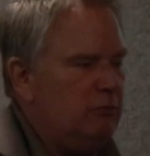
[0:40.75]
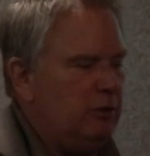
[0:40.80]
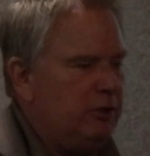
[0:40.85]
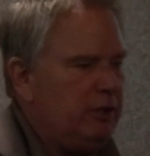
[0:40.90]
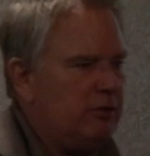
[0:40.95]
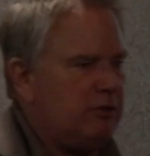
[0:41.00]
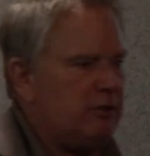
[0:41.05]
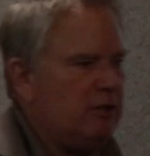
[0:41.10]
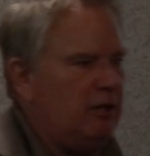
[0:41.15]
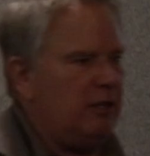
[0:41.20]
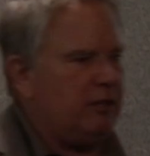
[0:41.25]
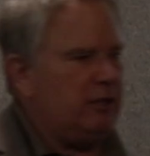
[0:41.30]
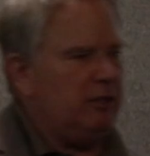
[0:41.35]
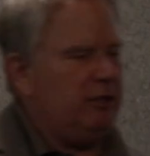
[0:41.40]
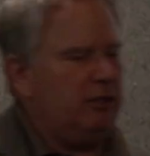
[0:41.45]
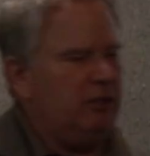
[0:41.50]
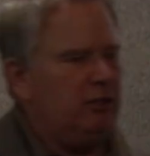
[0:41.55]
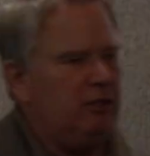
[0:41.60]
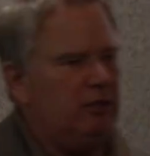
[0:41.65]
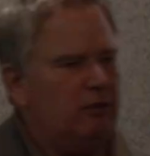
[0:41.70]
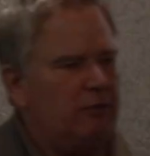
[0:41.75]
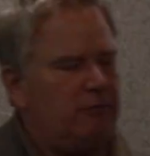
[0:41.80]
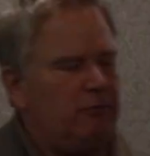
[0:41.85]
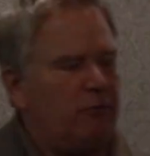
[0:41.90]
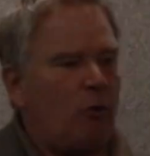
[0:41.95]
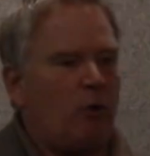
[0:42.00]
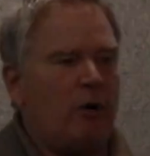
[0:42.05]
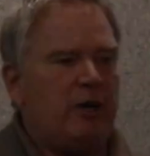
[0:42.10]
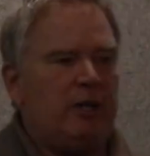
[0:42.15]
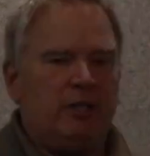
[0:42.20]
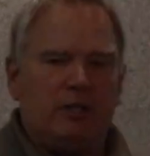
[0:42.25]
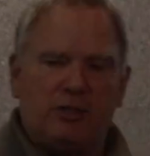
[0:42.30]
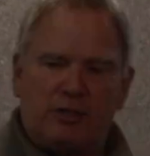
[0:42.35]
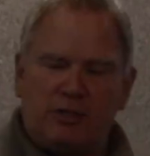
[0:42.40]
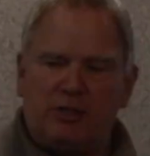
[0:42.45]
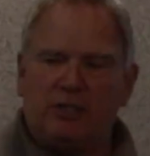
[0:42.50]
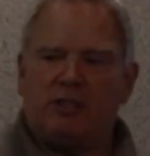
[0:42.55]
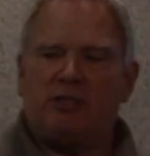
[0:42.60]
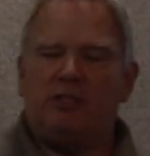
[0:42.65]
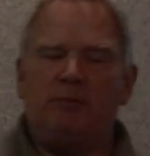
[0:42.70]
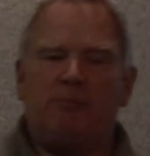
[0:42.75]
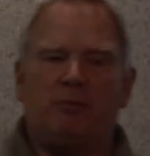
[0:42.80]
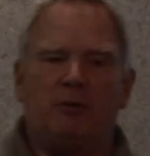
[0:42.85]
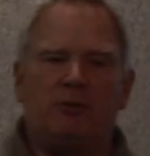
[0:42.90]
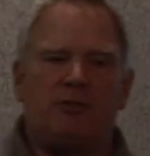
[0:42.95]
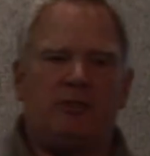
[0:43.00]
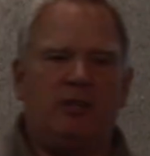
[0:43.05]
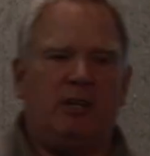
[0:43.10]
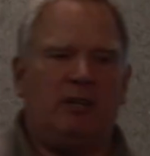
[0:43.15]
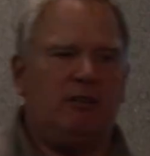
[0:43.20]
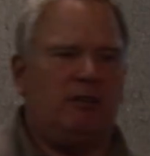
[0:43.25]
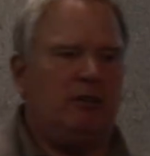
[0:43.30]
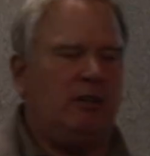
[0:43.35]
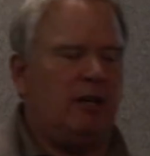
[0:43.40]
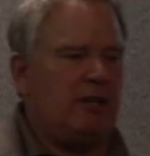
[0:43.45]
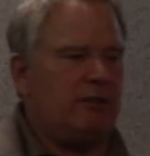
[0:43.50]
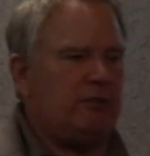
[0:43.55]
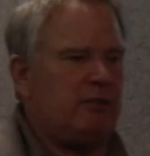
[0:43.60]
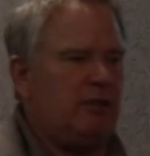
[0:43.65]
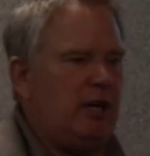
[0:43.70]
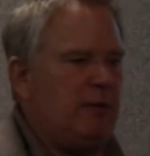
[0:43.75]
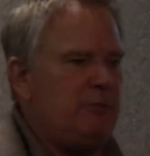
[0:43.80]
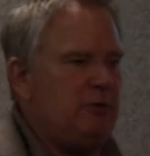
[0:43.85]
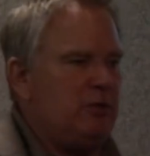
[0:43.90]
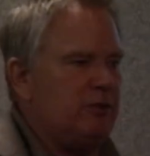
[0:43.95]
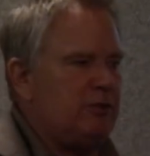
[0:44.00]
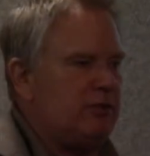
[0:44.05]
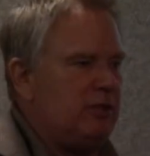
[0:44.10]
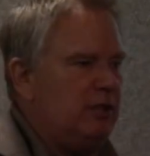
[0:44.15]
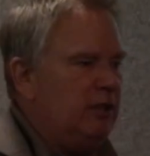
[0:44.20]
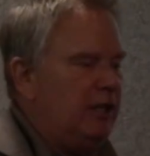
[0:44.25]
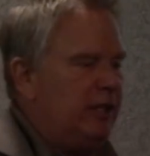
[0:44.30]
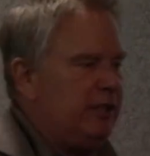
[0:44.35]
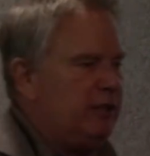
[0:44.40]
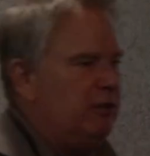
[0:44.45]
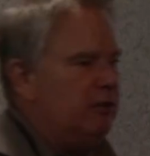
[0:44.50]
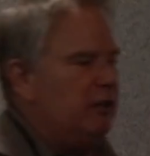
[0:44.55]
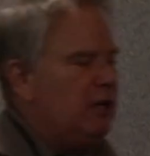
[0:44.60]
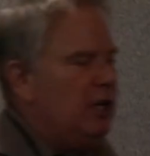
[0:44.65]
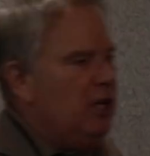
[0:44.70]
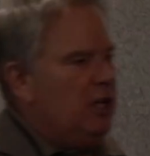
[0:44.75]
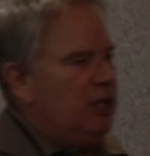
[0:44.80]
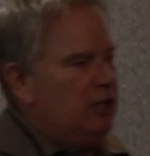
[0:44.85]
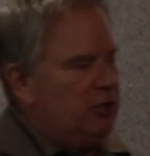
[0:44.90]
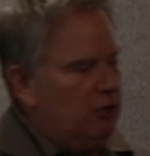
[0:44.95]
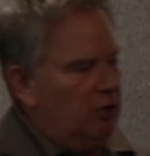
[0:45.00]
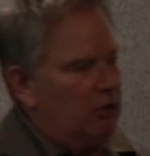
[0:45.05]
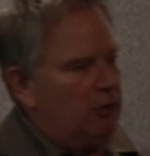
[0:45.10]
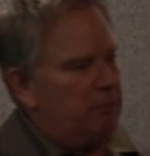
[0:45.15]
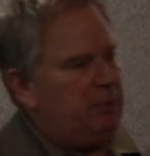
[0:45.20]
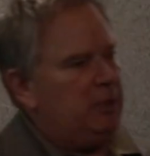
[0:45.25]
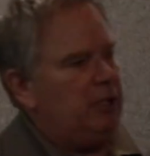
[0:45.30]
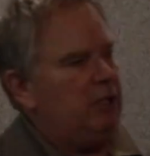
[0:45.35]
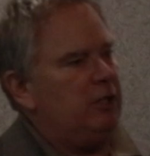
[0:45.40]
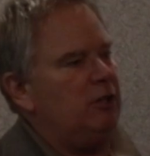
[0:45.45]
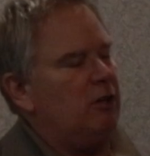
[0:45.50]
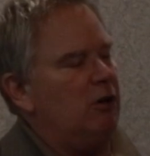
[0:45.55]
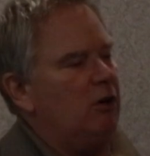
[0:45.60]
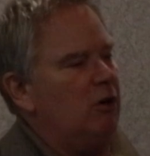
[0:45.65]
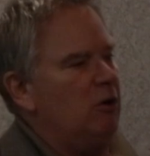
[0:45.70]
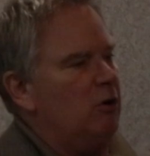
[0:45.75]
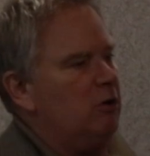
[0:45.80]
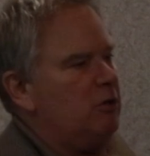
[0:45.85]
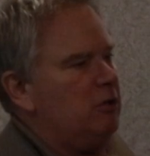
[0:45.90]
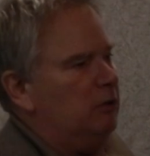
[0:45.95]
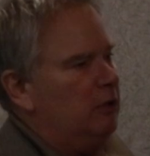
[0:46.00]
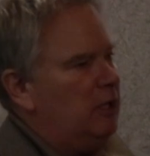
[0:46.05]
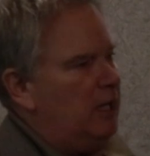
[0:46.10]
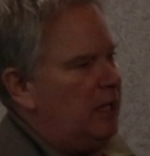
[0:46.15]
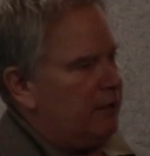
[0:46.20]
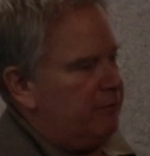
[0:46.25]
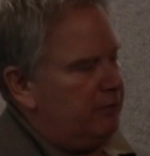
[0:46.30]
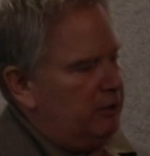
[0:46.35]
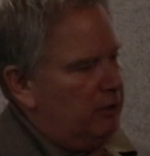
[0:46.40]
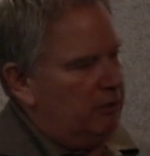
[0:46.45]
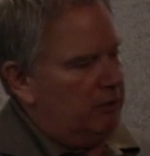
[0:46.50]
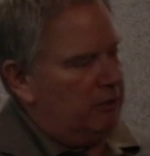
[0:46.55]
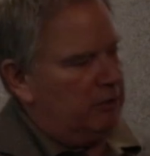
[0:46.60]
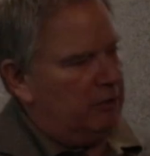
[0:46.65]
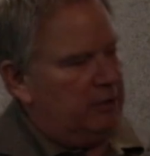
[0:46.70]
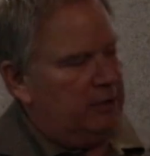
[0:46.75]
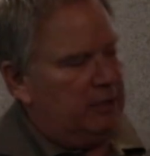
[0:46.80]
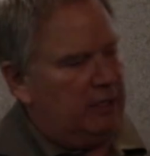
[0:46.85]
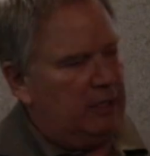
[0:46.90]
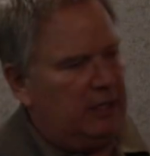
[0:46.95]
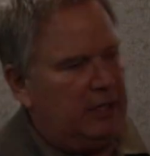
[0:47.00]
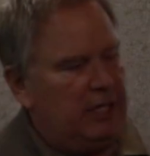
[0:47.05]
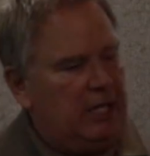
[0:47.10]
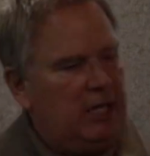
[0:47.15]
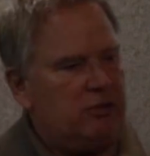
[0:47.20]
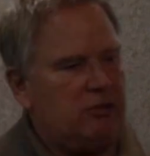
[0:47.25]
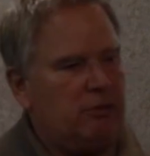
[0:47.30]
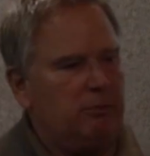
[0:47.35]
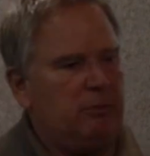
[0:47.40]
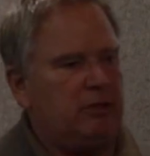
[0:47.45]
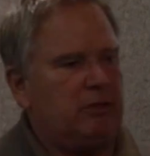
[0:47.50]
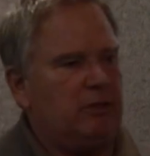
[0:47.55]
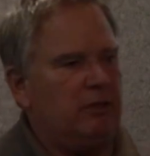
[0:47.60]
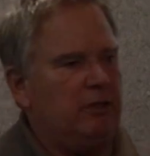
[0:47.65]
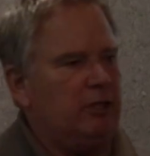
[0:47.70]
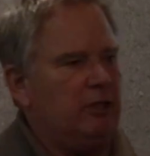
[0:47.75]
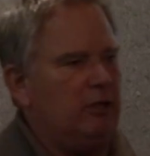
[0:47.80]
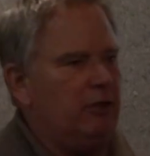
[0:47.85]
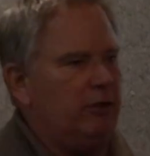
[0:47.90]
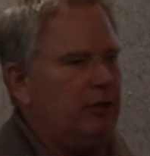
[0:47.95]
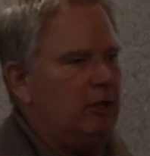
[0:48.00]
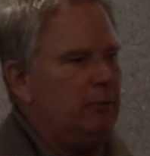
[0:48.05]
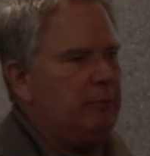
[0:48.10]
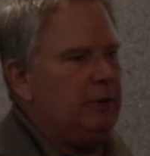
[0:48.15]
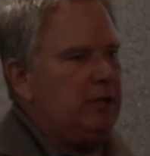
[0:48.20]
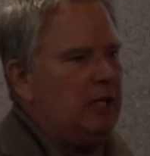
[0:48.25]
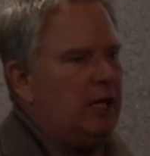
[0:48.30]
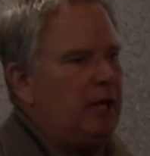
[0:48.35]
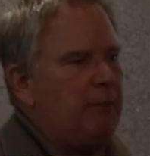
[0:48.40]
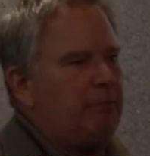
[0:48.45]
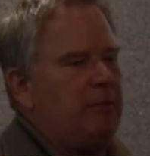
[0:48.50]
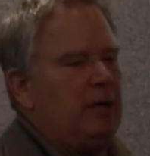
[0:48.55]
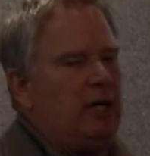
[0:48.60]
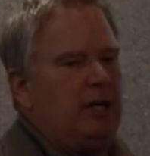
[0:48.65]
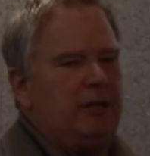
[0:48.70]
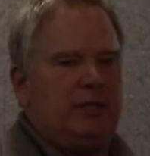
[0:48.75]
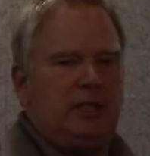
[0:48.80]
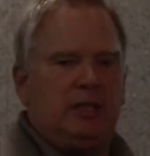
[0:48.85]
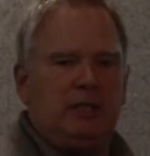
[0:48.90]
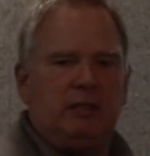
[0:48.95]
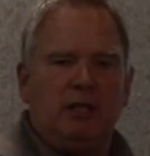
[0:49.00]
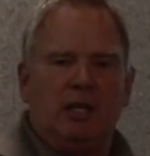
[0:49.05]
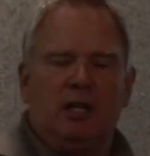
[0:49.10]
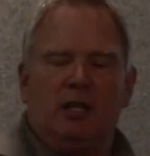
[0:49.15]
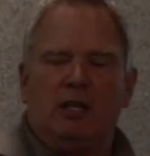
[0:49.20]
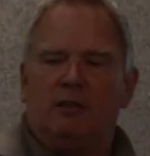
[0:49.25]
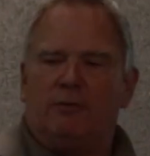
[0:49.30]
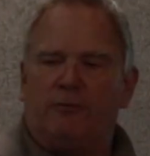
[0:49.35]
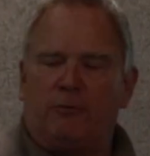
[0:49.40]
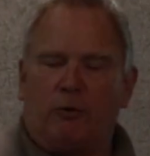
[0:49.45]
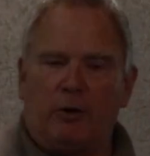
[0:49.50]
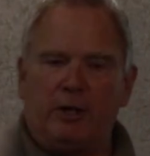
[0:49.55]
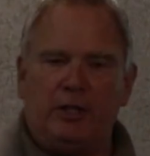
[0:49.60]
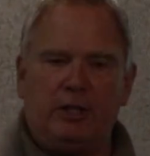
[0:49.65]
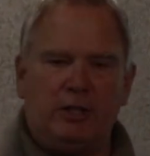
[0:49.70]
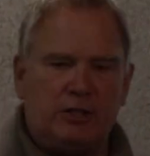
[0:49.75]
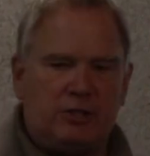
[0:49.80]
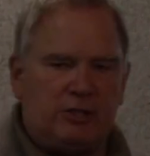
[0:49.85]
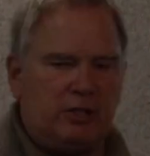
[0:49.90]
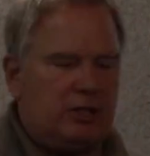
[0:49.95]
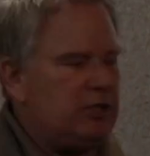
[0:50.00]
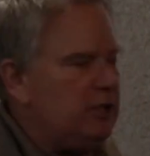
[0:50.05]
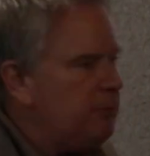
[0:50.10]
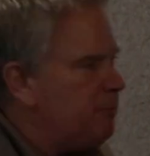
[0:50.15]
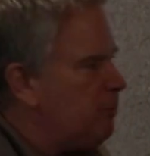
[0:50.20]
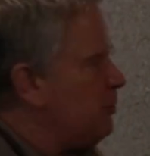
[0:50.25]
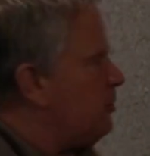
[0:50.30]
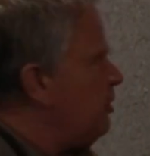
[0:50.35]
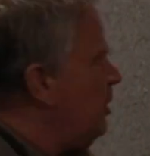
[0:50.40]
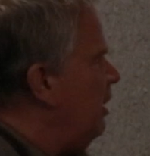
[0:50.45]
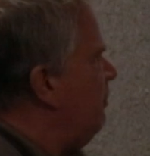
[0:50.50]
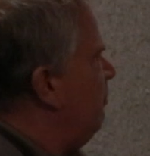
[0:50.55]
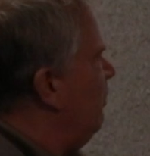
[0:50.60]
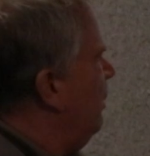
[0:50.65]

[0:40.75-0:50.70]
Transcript: When you start getting into your 40 to 60%, a lot of times you'll see like your European oak, a lot of your Asian material, they'll be up on the 40 to 60% range.